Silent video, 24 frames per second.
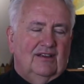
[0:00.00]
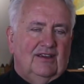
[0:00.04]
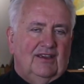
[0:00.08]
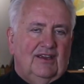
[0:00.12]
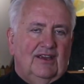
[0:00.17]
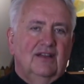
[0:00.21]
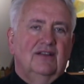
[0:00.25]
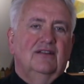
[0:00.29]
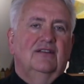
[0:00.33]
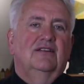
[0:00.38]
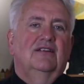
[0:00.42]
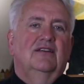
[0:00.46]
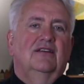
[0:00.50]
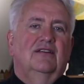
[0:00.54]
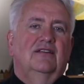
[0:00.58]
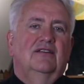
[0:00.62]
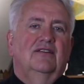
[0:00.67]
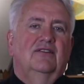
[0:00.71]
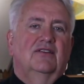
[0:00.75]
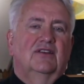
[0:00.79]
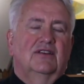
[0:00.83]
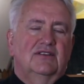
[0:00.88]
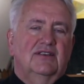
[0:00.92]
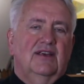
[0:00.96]
In
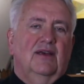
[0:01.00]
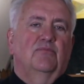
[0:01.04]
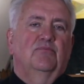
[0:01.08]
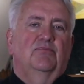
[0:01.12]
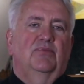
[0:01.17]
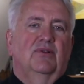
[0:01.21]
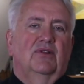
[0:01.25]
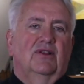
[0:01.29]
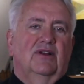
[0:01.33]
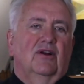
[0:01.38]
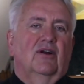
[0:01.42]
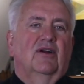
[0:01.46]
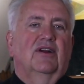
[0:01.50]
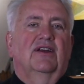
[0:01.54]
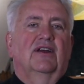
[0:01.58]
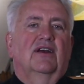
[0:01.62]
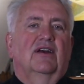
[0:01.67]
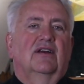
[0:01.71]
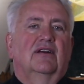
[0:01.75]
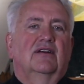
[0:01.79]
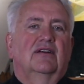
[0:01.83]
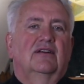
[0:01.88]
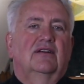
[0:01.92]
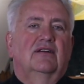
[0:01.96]
the temple
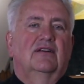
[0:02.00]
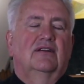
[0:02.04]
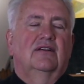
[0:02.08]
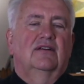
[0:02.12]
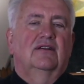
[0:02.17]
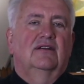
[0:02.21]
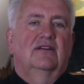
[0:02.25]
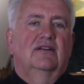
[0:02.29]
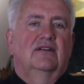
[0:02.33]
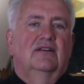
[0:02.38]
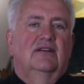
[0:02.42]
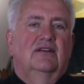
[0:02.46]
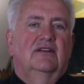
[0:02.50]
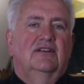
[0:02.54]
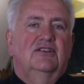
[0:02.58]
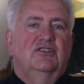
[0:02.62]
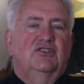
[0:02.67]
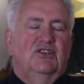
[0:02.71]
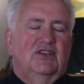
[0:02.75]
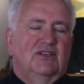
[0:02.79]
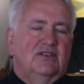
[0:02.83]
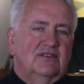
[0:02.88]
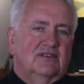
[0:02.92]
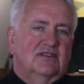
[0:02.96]
area,
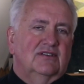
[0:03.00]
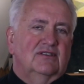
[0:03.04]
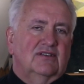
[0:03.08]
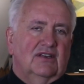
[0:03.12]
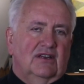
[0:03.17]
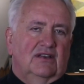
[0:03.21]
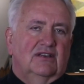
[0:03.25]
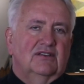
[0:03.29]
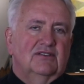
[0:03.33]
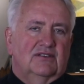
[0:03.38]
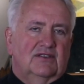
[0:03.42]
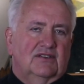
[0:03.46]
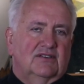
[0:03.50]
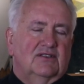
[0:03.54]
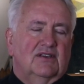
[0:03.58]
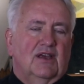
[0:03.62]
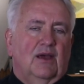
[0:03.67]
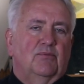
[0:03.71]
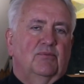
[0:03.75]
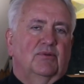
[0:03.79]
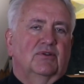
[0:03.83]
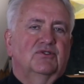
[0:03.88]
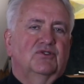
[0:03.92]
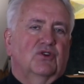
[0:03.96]
Jesus and his
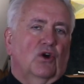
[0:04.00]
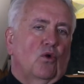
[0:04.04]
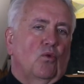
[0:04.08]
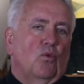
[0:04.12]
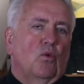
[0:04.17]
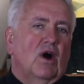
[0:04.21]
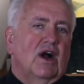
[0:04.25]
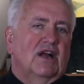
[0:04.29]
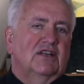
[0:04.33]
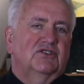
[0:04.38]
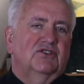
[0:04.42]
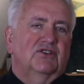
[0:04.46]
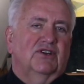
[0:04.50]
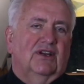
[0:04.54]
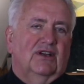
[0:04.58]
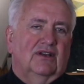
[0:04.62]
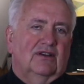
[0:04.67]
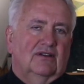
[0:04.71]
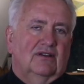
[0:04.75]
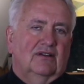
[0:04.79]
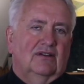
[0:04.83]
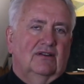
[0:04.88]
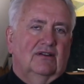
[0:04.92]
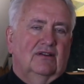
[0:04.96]
disciples are
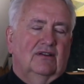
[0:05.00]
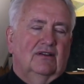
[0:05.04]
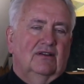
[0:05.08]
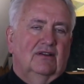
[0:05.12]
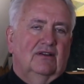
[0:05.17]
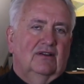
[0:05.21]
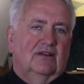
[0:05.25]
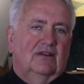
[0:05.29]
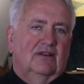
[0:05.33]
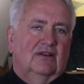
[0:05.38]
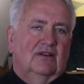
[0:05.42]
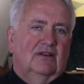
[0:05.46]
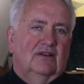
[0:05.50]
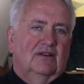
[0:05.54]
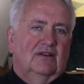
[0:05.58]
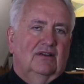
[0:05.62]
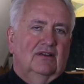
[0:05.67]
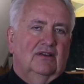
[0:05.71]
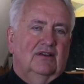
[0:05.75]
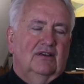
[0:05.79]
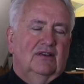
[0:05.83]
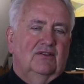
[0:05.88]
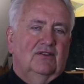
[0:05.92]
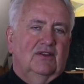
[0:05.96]
watching.
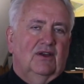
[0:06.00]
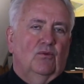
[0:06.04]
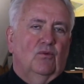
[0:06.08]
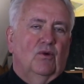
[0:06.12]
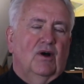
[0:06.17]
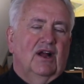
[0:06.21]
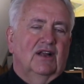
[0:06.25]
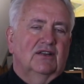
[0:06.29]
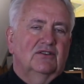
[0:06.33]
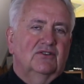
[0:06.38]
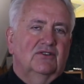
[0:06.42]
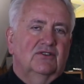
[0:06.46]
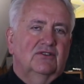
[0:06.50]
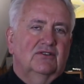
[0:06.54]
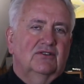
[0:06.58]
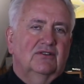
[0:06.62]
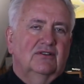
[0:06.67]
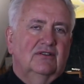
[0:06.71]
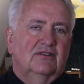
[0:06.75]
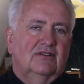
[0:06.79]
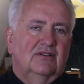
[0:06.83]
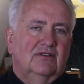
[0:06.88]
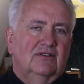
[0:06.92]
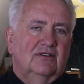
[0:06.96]
And they watch
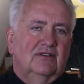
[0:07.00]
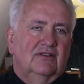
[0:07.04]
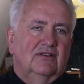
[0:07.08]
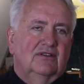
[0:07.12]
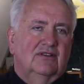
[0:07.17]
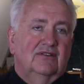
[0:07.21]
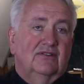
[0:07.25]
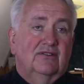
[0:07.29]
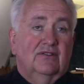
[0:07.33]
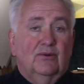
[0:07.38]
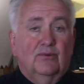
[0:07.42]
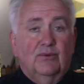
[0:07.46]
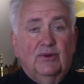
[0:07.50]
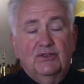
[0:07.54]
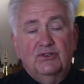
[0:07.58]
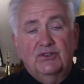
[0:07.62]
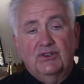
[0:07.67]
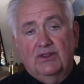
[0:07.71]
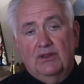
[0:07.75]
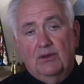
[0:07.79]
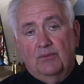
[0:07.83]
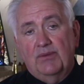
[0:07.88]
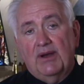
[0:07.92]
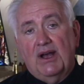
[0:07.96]
the rich
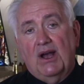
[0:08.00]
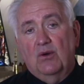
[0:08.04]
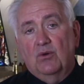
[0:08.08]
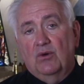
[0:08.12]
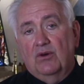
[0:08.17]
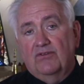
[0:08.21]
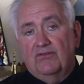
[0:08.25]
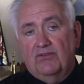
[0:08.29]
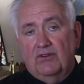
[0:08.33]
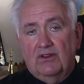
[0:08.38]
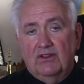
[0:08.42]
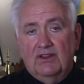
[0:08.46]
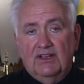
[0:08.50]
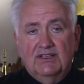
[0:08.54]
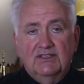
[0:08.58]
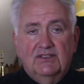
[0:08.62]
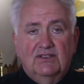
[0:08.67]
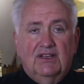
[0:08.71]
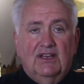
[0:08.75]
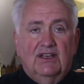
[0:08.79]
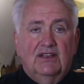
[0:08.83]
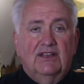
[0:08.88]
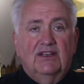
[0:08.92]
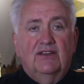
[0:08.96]
and the powerful as
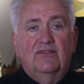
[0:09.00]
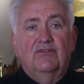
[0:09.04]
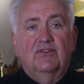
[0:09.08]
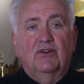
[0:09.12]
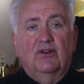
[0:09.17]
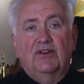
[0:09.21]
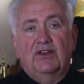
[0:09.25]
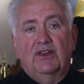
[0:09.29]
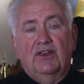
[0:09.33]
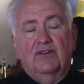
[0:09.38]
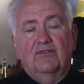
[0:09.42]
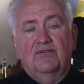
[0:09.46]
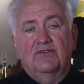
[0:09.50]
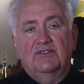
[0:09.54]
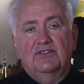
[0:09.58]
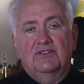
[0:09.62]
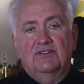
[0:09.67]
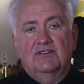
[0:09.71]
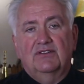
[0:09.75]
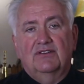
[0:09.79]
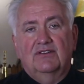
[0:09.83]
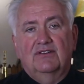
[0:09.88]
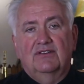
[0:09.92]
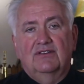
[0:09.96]
they leave their
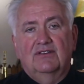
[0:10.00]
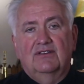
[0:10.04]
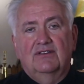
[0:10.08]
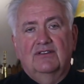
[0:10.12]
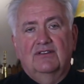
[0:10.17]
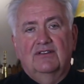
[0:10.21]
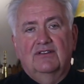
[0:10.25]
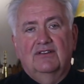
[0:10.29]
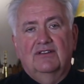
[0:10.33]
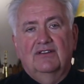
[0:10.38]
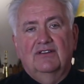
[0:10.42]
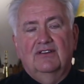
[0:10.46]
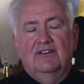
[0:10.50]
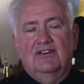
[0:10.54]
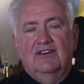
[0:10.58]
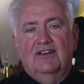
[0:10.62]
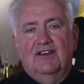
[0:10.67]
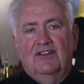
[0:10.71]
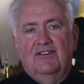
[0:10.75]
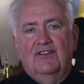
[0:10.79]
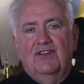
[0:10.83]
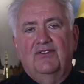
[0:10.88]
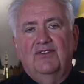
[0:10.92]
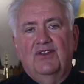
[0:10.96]
gifts.
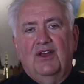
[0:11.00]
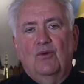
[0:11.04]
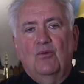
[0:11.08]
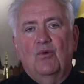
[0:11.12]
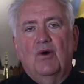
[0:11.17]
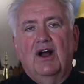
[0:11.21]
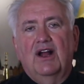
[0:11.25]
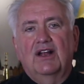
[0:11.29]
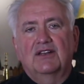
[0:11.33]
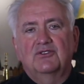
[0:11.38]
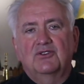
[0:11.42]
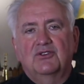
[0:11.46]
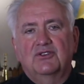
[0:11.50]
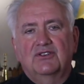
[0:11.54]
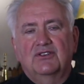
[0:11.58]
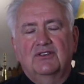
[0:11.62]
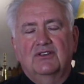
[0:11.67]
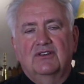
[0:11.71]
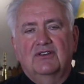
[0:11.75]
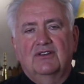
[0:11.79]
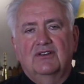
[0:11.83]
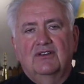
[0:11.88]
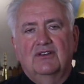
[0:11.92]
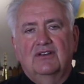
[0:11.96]
And then they watch
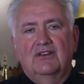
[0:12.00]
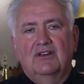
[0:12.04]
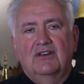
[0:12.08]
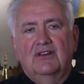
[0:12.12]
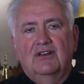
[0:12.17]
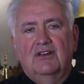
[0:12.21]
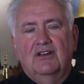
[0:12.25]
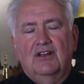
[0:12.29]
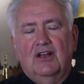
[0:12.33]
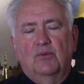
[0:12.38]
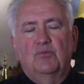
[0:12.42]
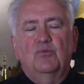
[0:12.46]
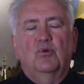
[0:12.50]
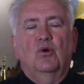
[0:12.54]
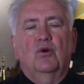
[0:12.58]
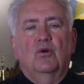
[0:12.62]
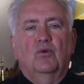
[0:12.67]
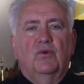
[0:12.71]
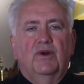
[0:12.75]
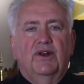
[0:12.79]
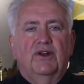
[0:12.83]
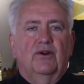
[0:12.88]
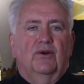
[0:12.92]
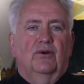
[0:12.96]
a poor
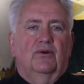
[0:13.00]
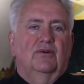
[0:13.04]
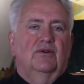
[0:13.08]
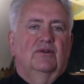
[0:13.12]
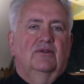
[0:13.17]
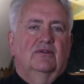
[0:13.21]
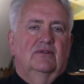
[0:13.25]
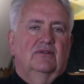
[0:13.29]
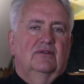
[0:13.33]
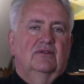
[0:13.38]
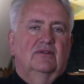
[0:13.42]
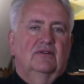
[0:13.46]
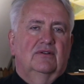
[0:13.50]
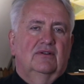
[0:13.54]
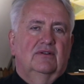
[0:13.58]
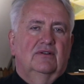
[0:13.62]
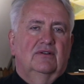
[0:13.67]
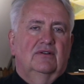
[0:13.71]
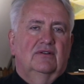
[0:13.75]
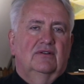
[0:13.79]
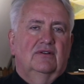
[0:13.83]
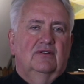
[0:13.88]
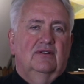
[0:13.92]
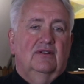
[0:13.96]
widow
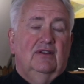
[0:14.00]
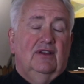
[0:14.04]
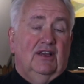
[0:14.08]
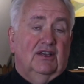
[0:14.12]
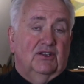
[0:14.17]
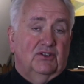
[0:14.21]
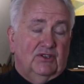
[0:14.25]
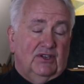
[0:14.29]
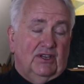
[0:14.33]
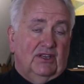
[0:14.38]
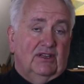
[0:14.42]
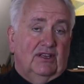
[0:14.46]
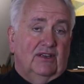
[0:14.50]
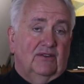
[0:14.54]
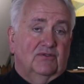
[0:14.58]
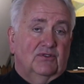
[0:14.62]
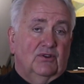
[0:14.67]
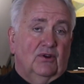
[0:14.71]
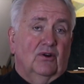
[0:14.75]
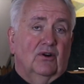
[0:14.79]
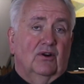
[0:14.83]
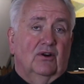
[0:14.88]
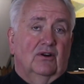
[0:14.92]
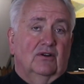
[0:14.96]
as she leaves
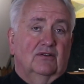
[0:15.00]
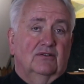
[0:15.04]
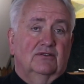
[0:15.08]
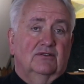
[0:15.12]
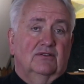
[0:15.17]
hers.